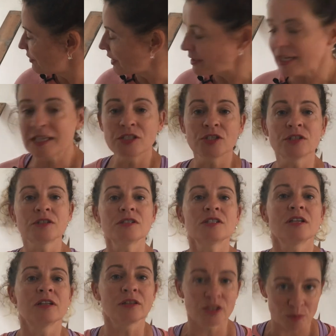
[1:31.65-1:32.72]
foundations
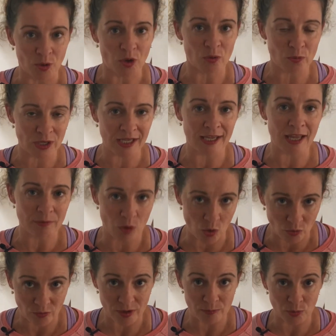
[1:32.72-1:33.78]
so that tomorrow we can get
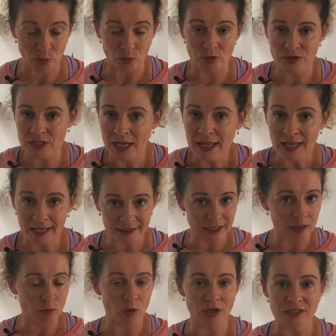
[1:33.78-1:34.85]
concrete poured and
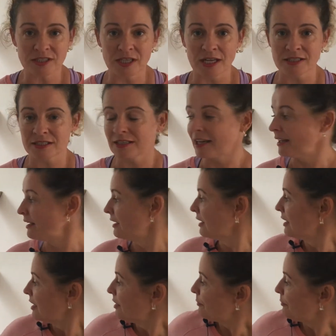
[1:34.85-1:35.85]
then work starts again.